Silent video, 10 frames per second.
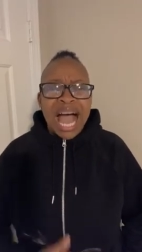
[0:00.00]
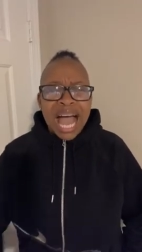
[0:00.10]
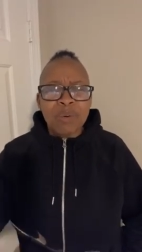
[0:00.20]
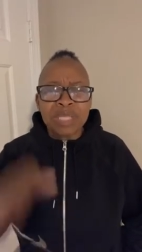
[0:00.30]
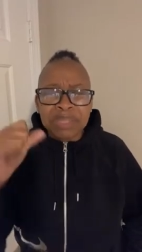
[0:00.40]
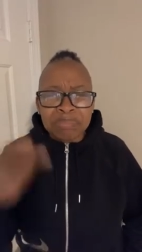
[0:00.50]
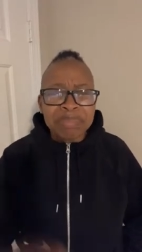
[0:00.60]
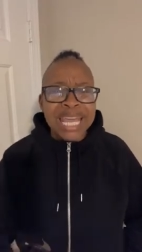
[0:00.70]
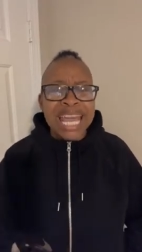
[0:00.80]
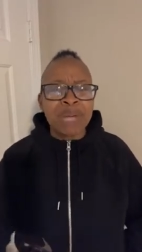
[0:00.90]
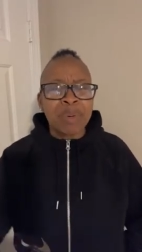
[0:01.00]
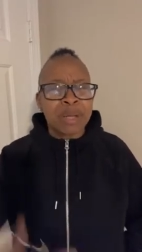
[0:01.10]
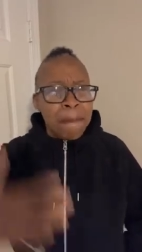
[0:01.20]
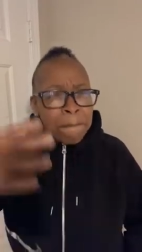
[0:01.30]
I was made with a